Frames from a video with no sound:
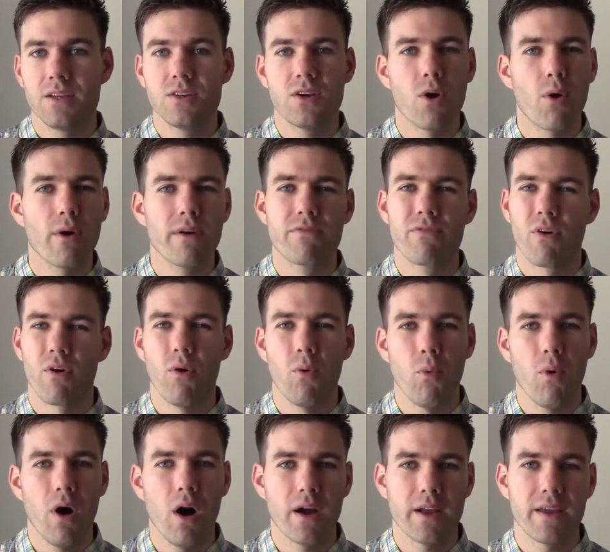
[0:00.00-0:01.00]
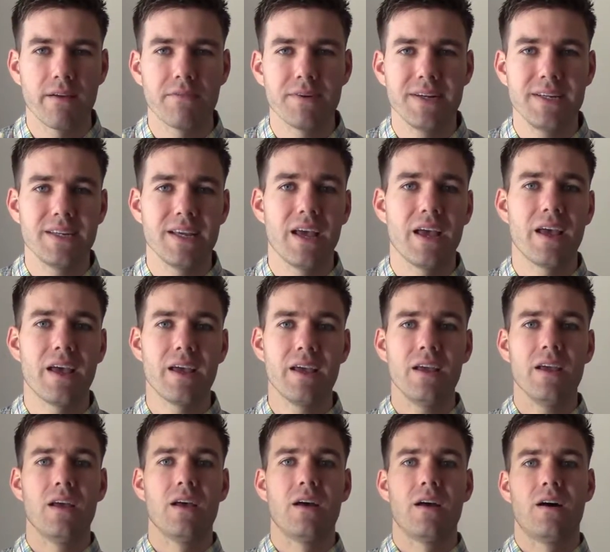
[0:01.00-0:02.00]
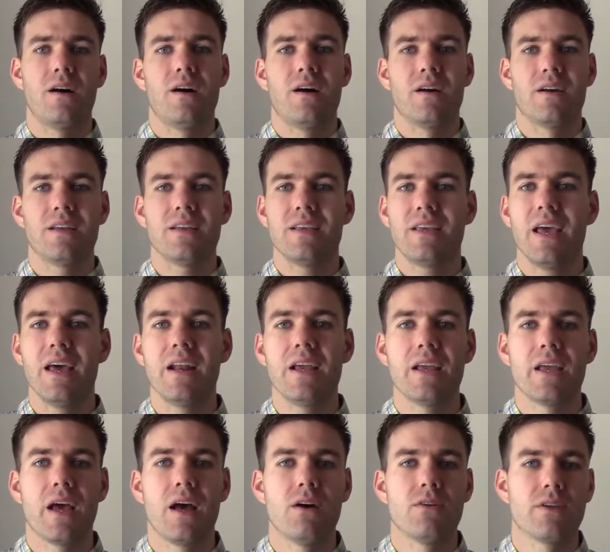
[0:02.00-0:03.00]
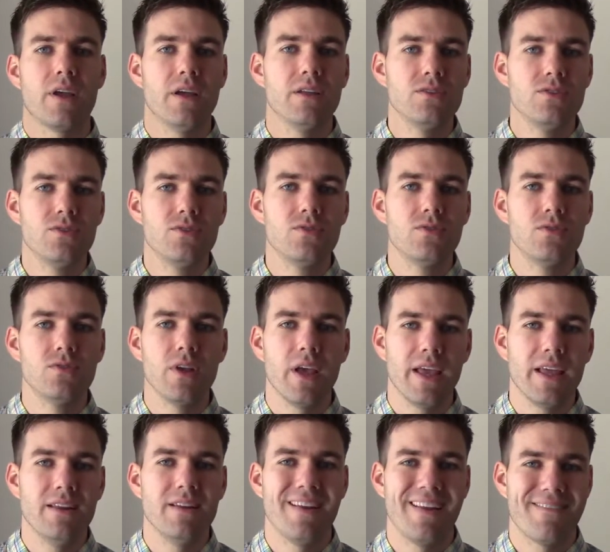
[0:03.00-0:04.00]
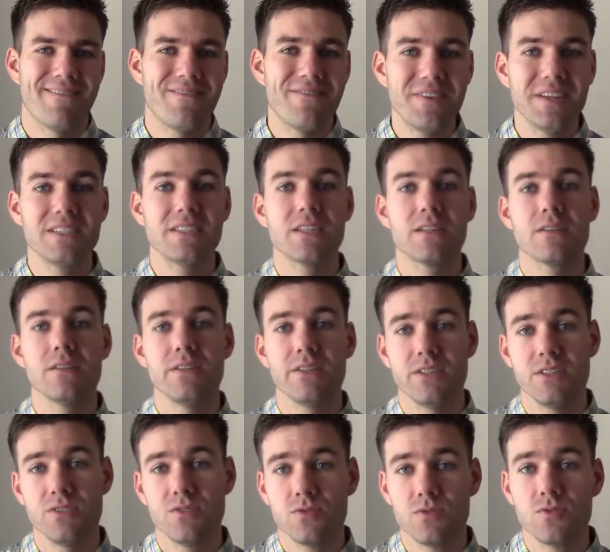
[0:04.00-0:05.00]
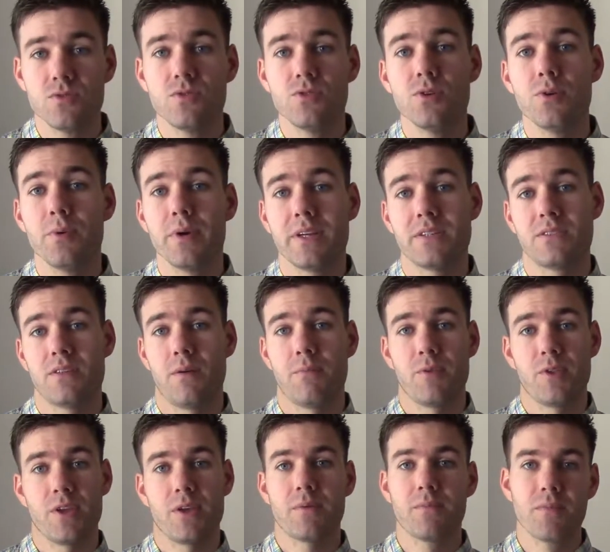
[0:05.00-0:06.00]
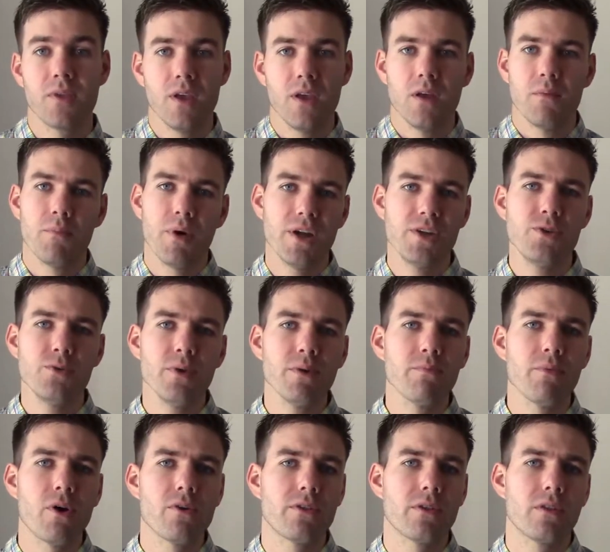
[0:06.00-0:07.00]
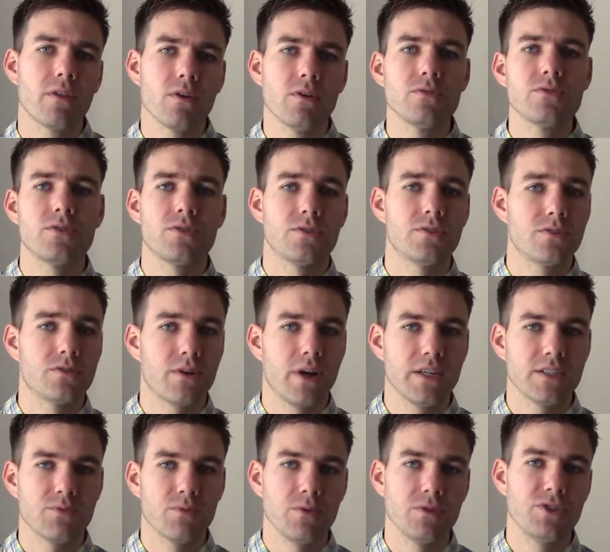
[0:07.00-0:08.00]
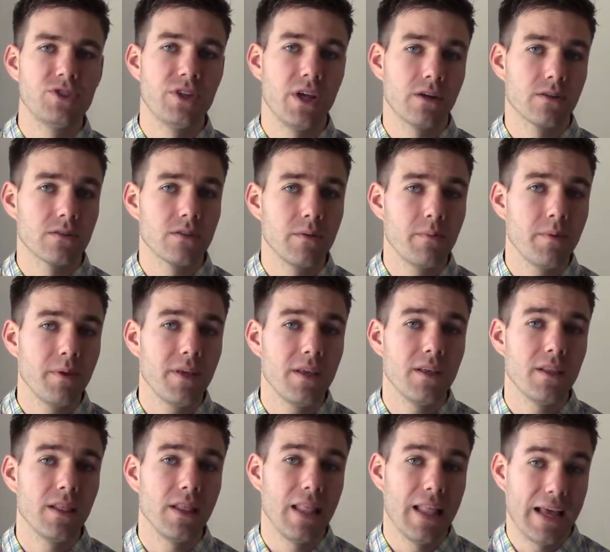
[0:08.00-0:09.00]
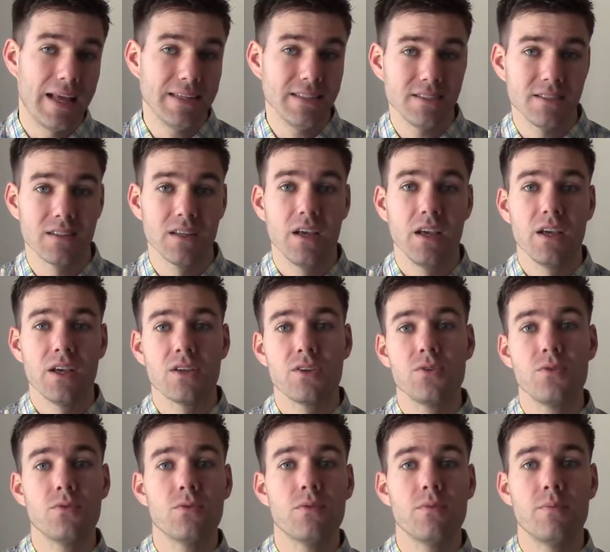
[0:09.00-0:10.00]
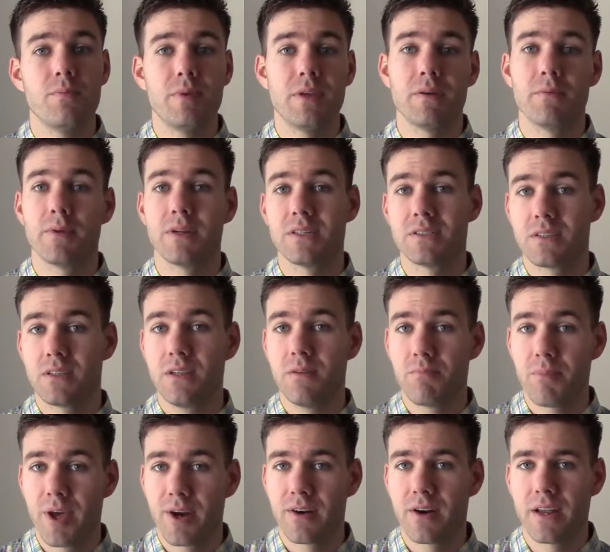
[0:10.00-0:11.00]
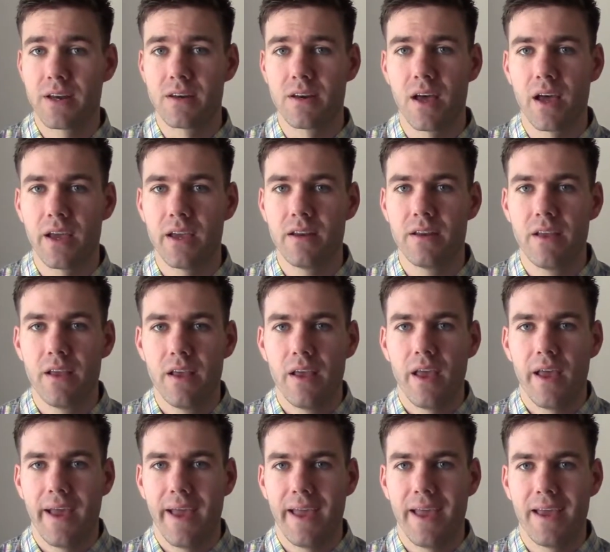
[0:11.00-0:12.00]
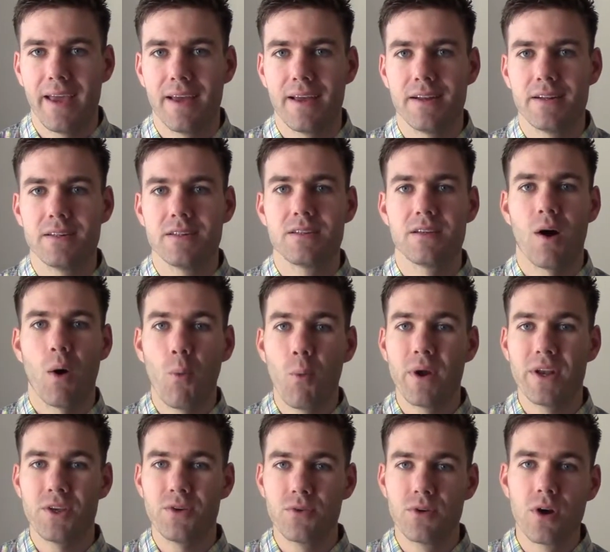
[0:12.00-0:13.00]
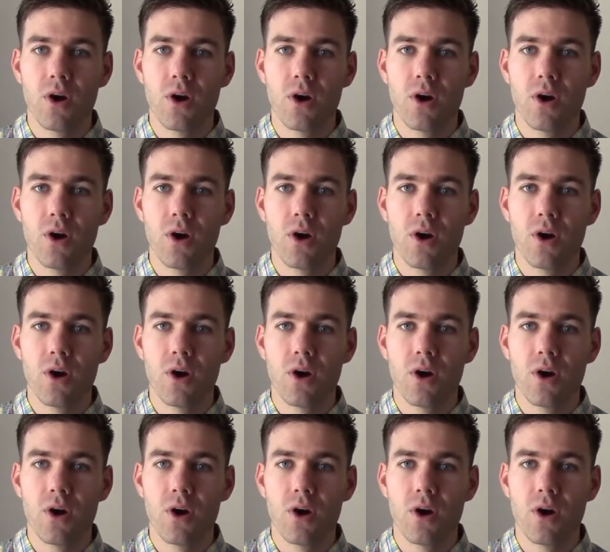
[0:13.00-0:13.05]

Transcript: Going for a walk every day, getting out and physically doing something. By doing both of those, your stress will generally be less, you will be able to sleep better at night, and when you